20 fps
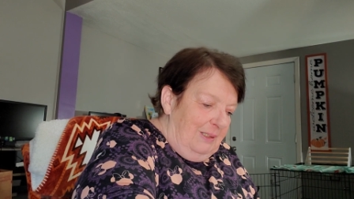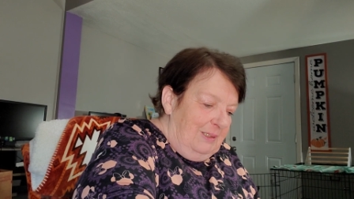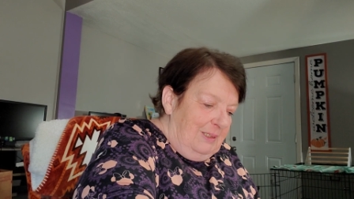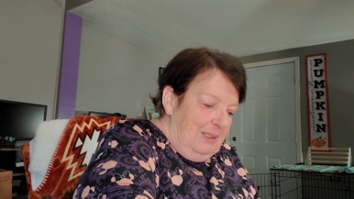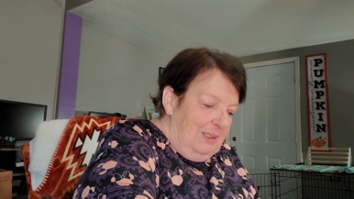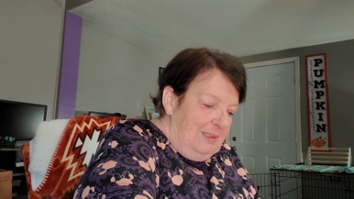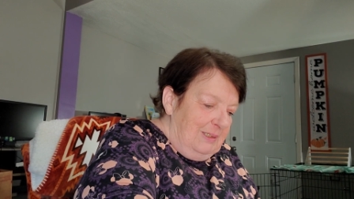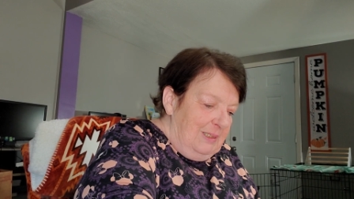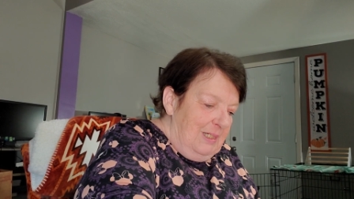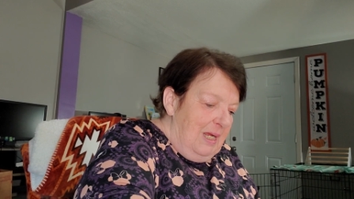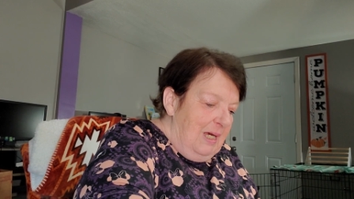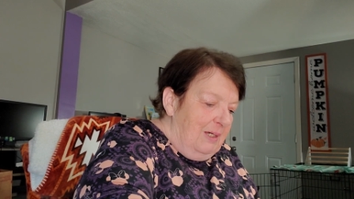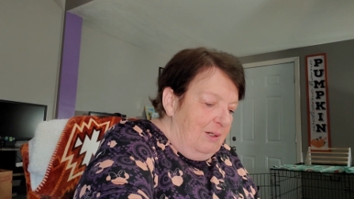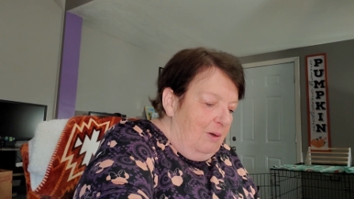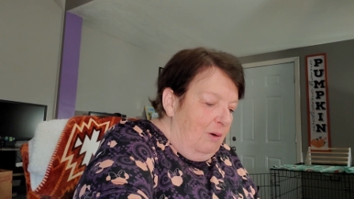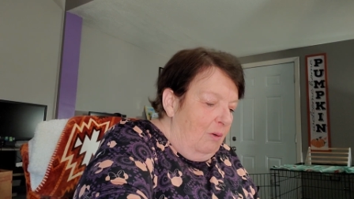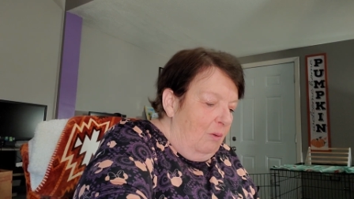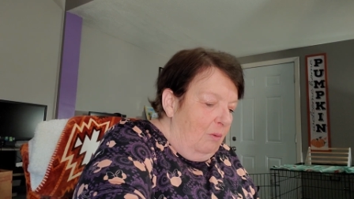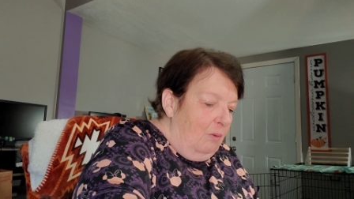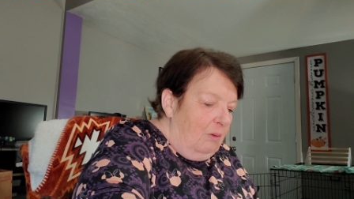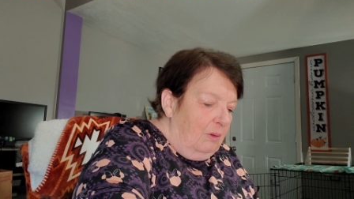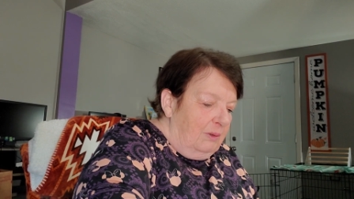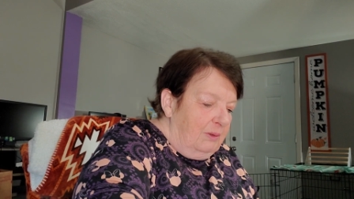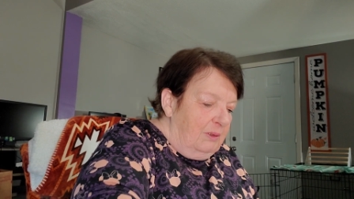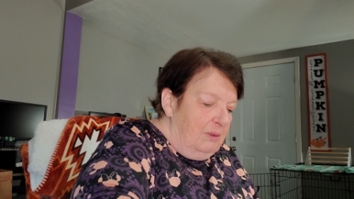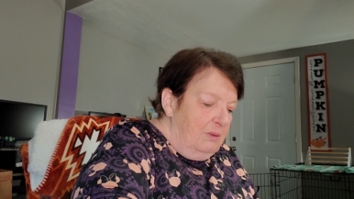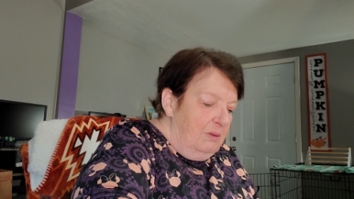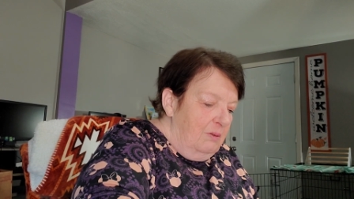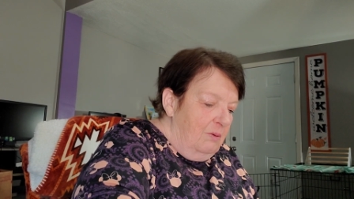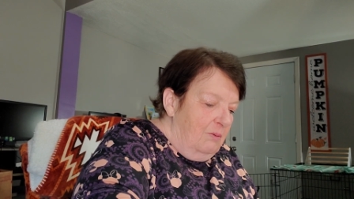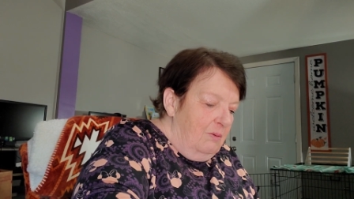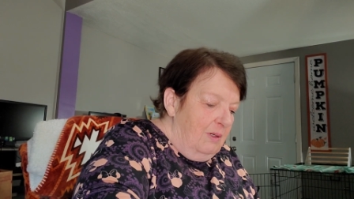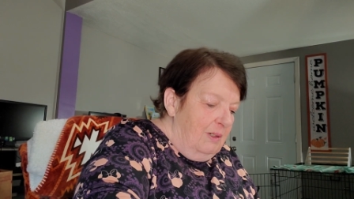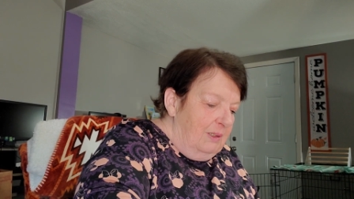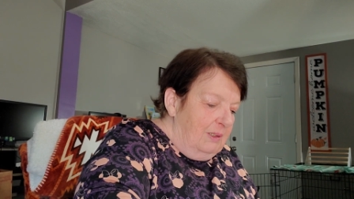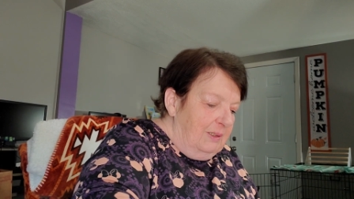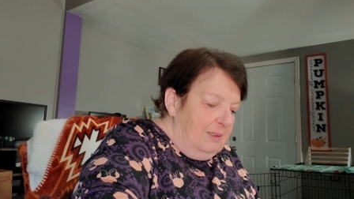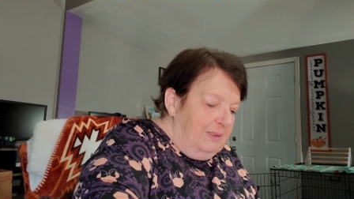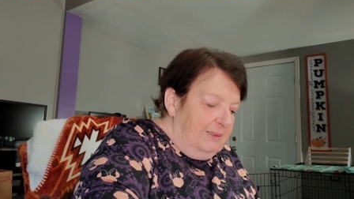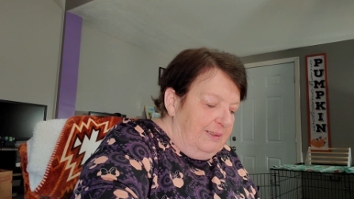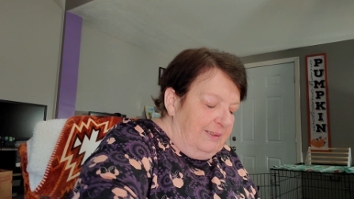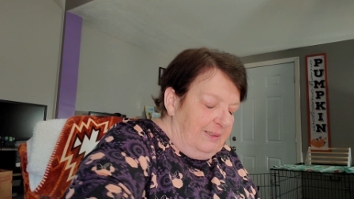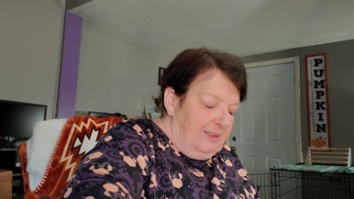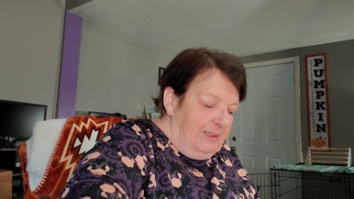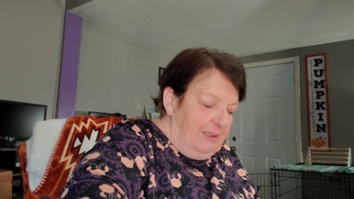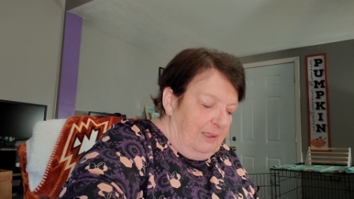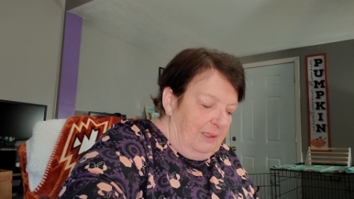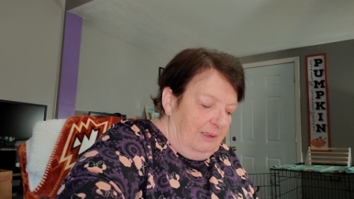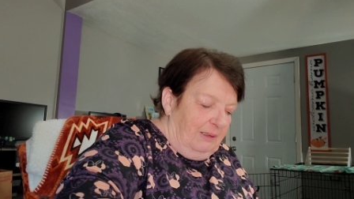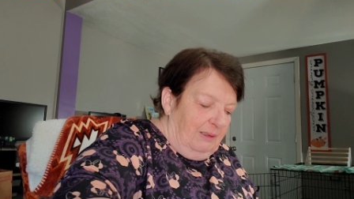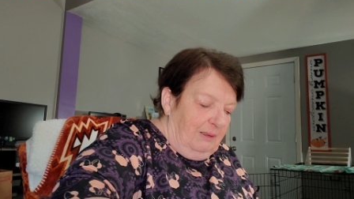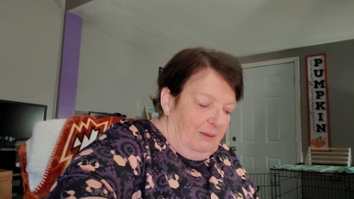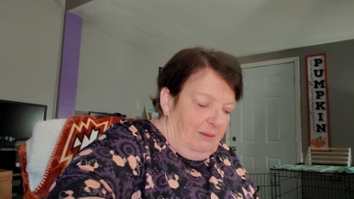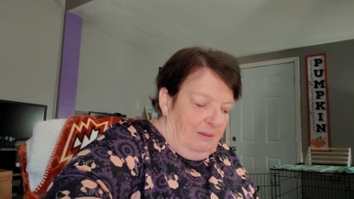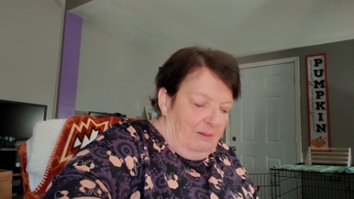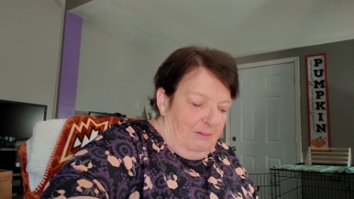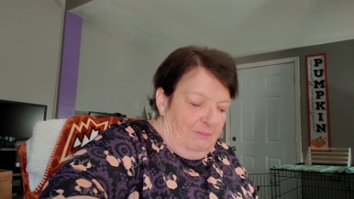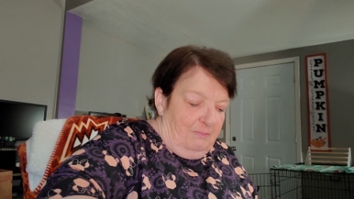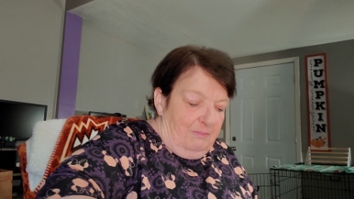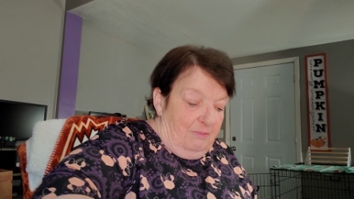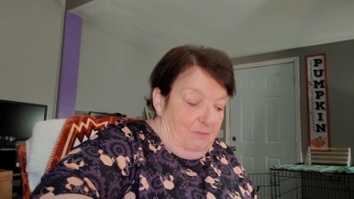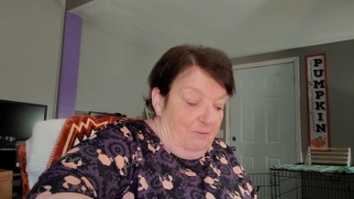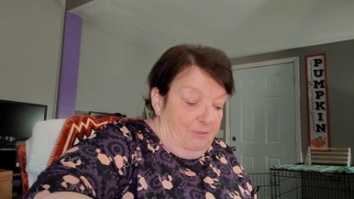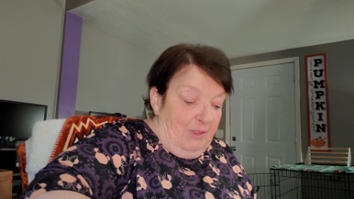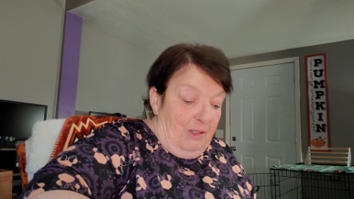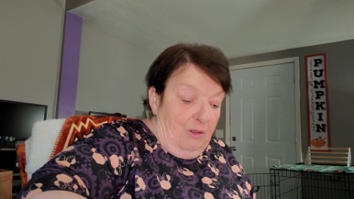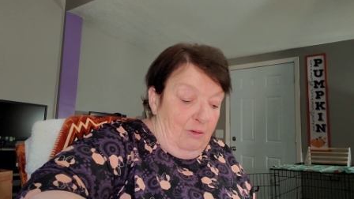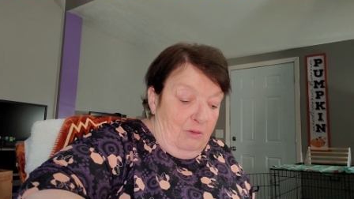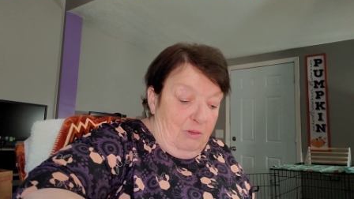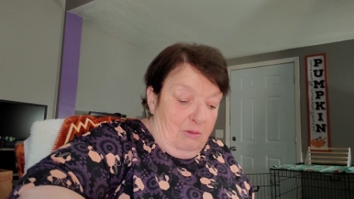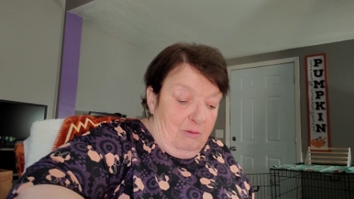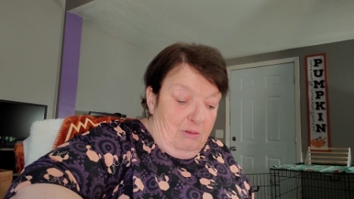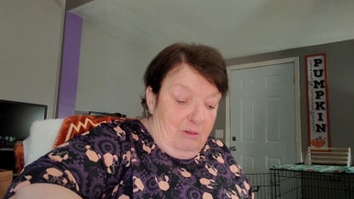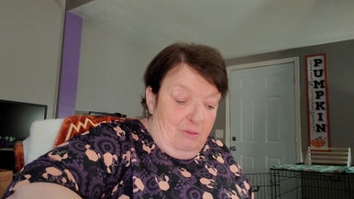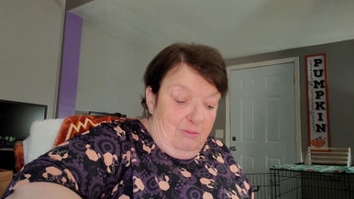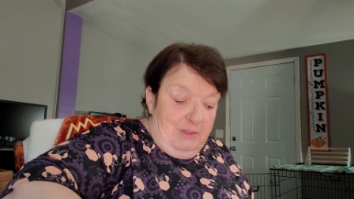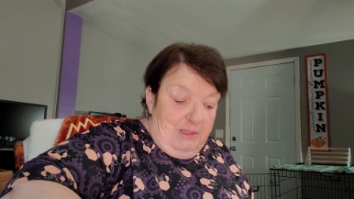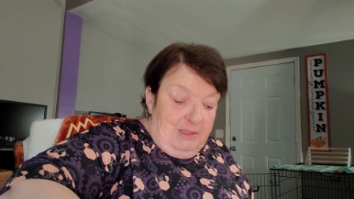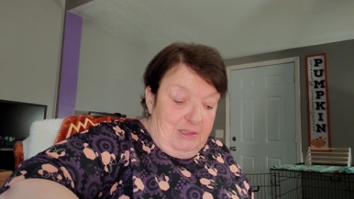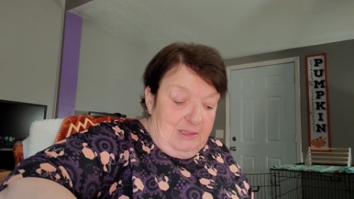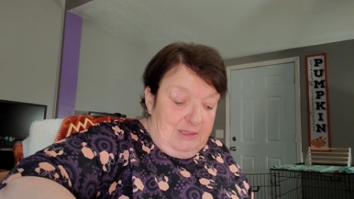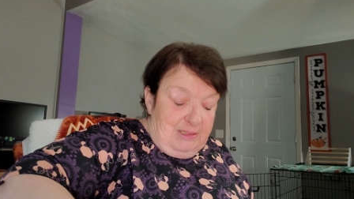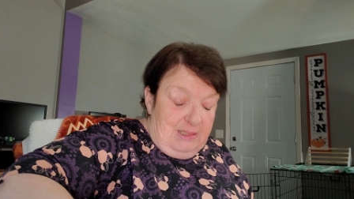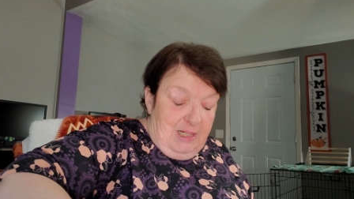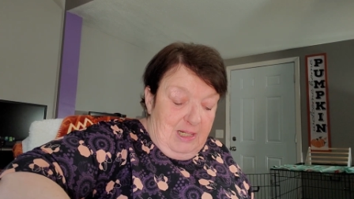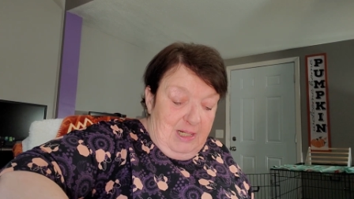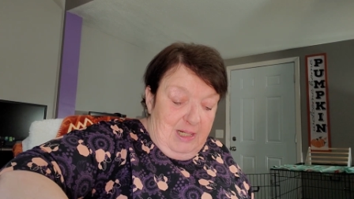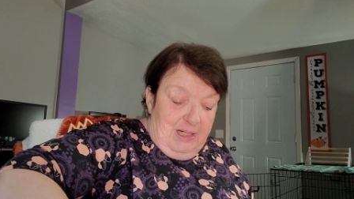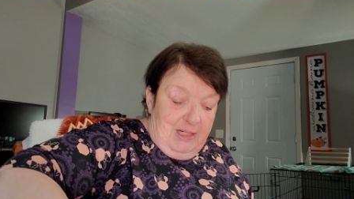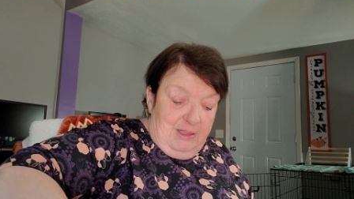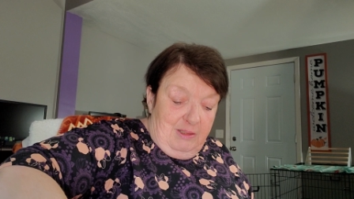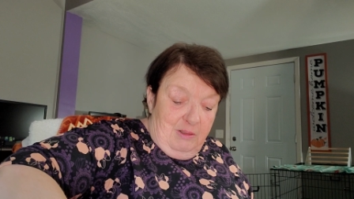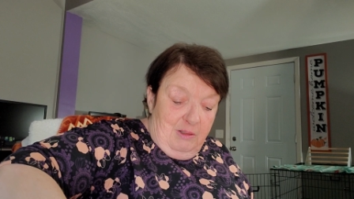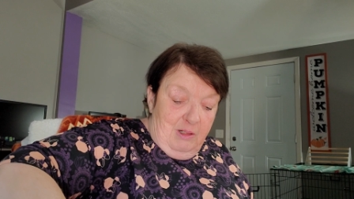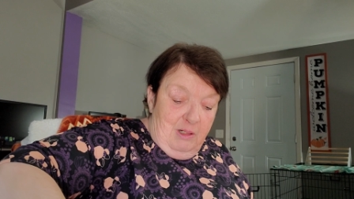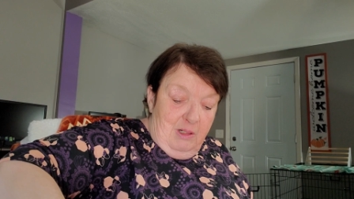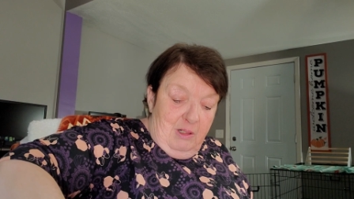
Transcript: does not hold, nor does the um, Velcro inside,